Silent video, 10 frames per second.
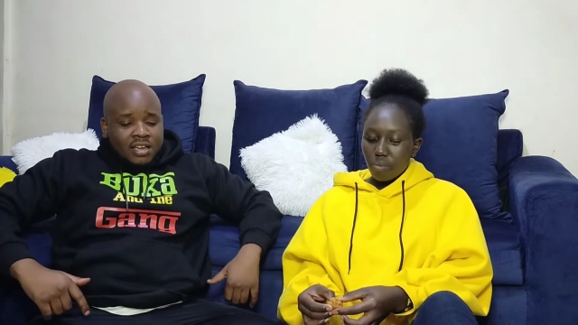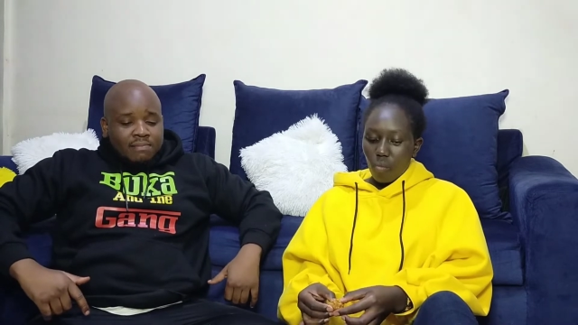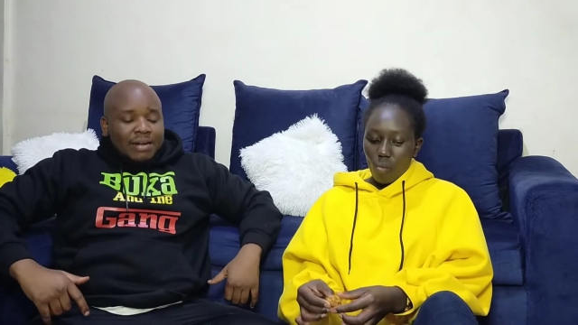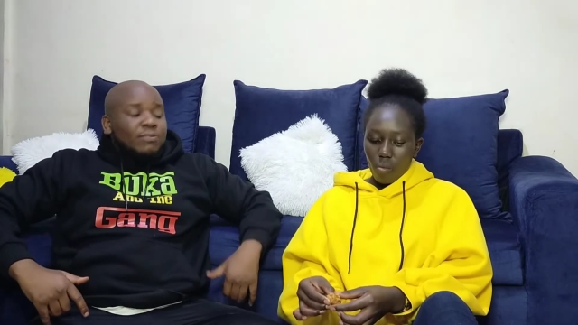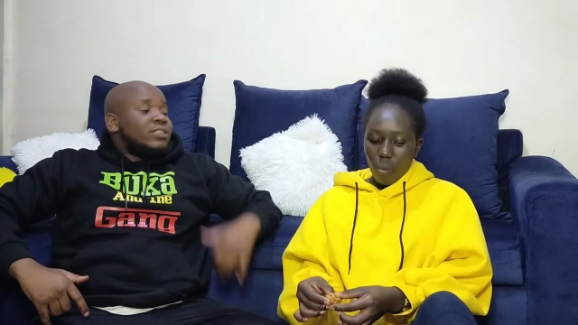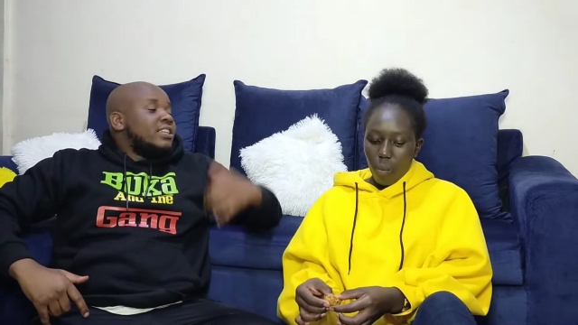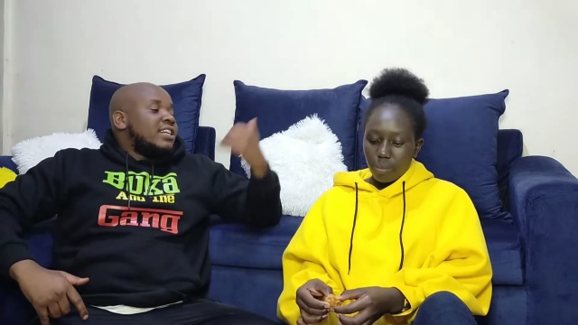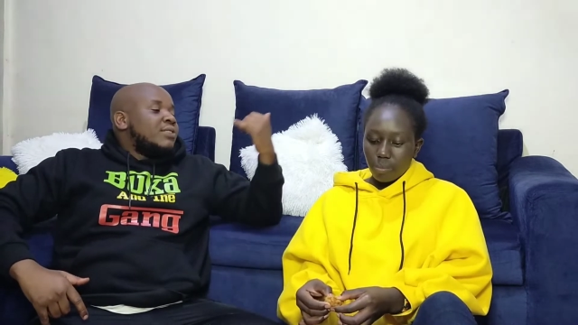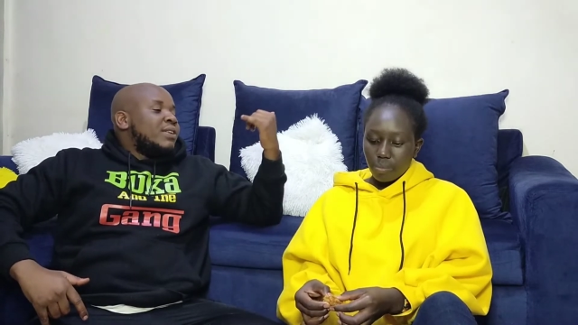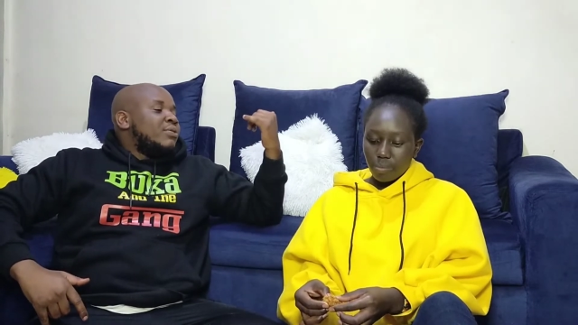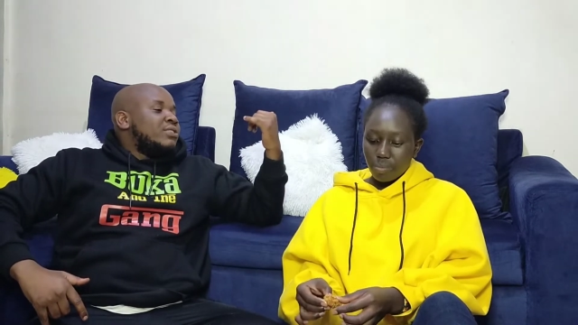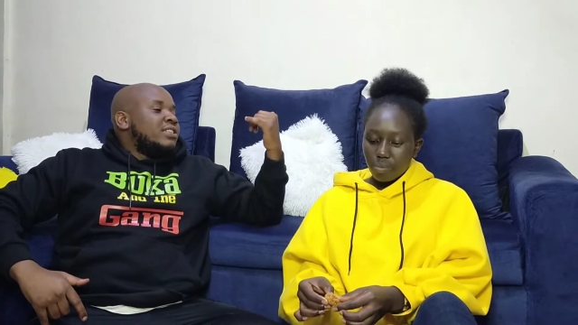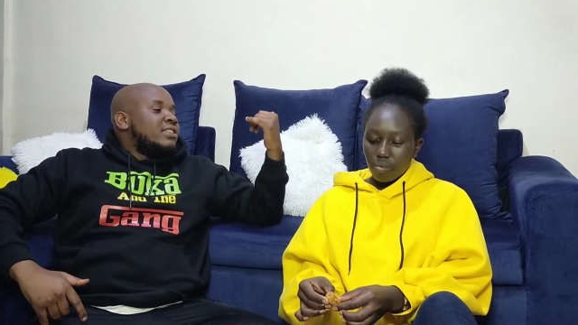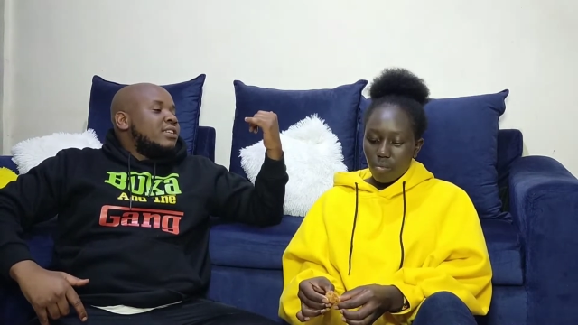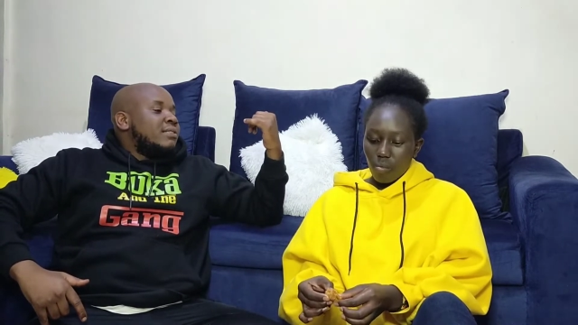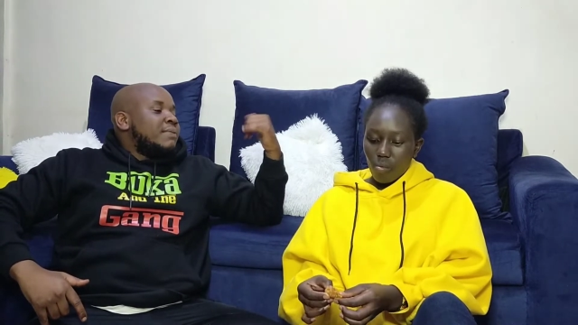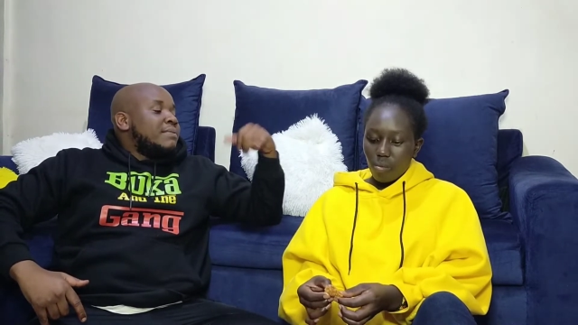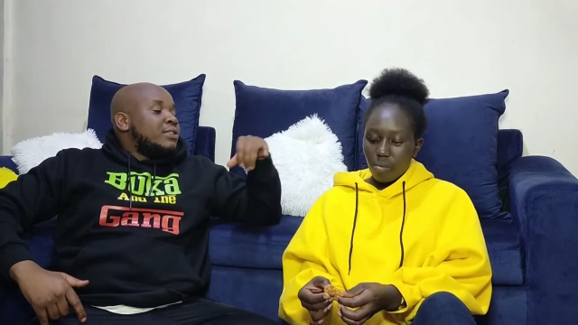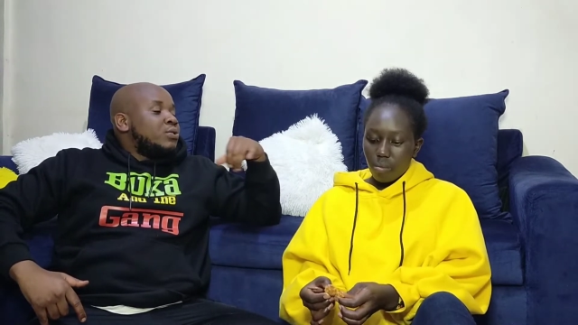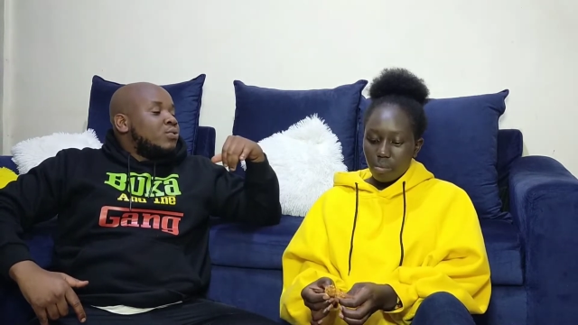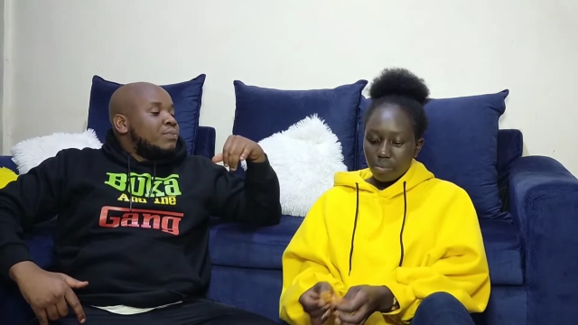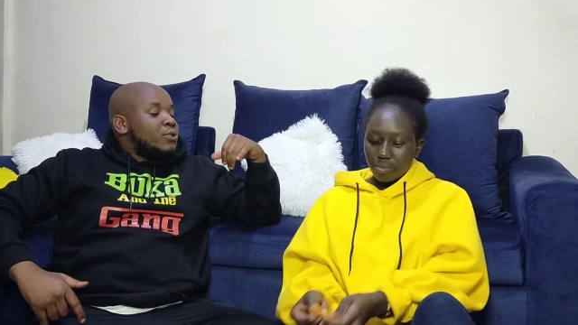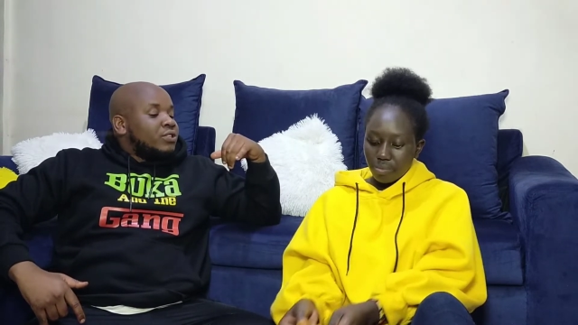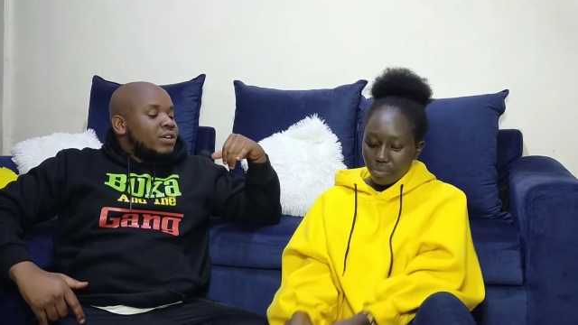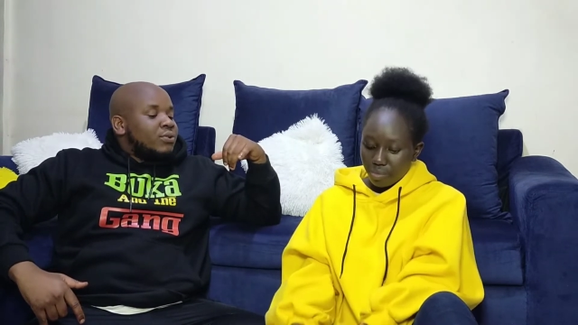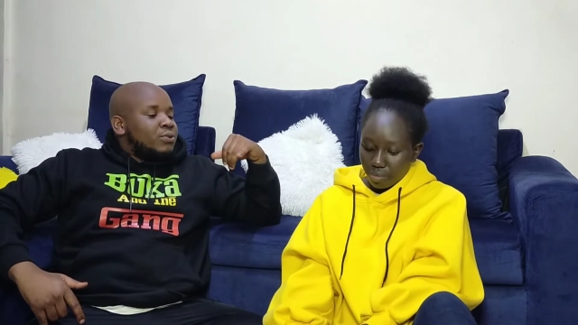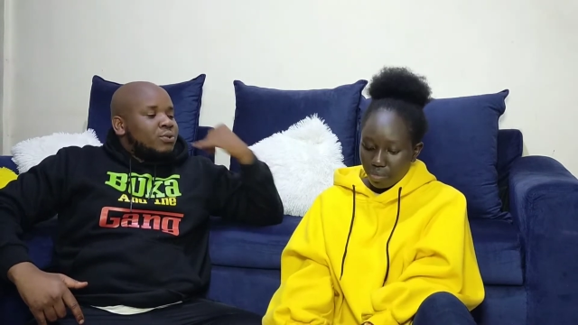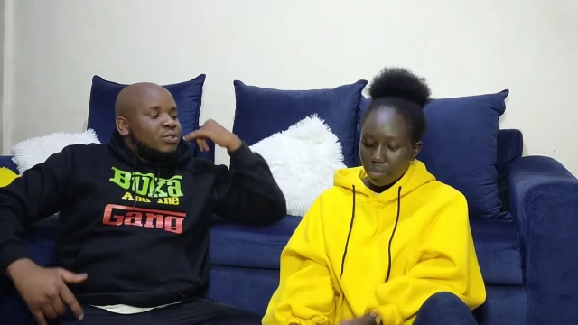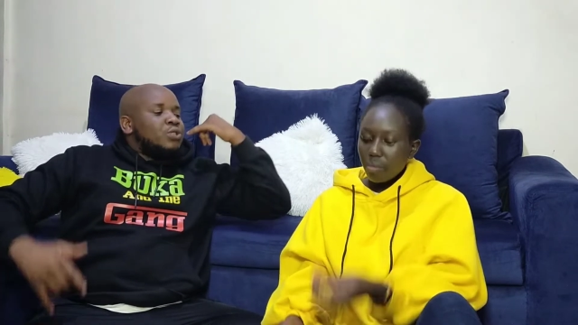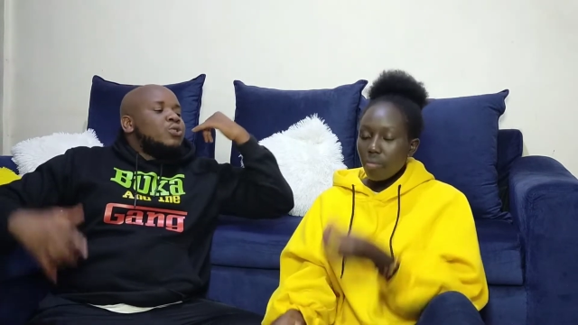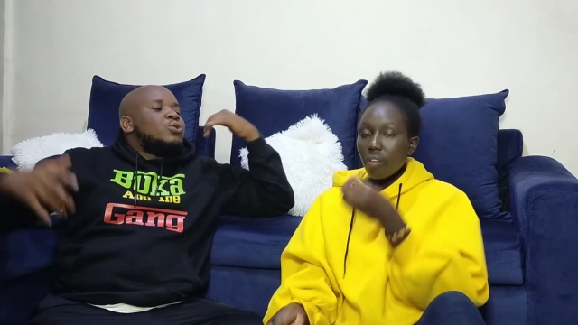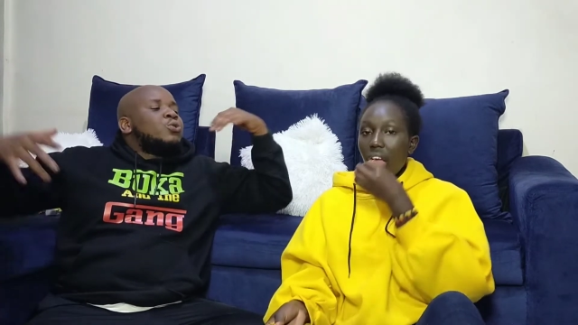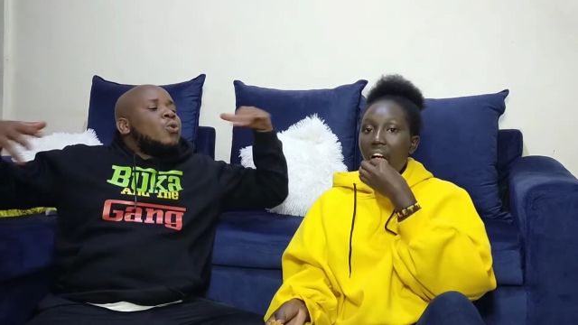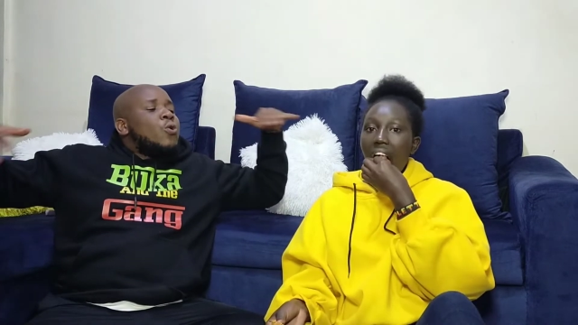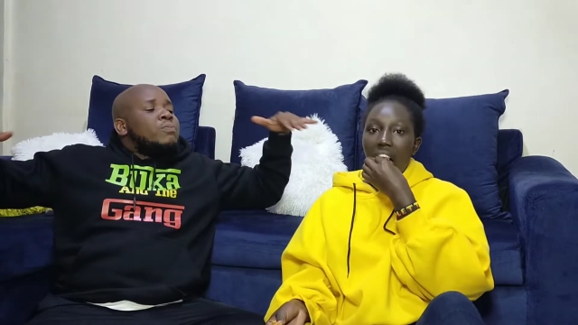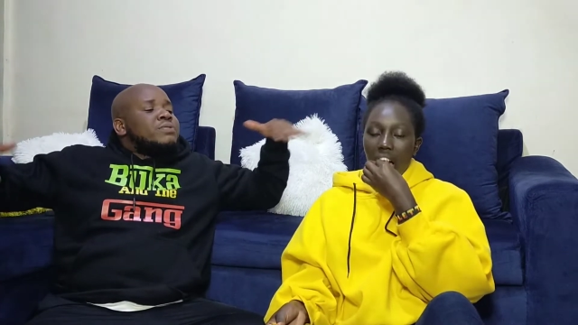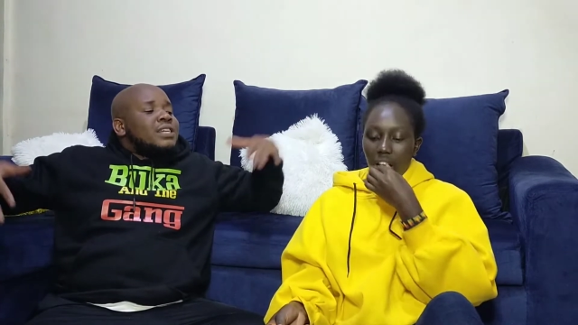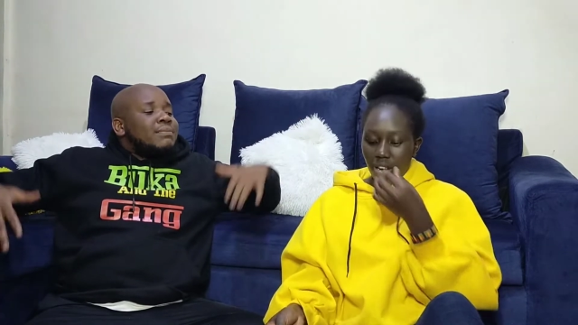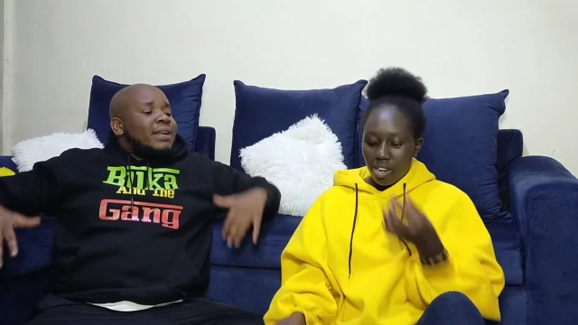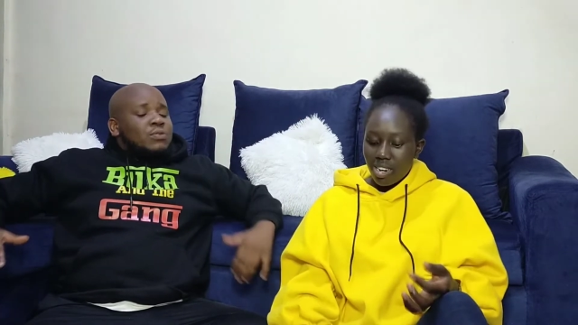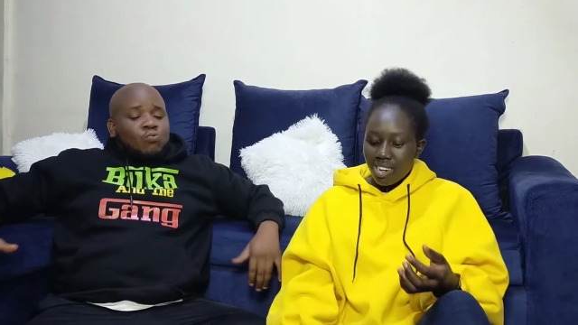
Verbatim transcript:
Speaker 1: But mostly started when I was in uh, primary school because I used to see those robes and I'm like,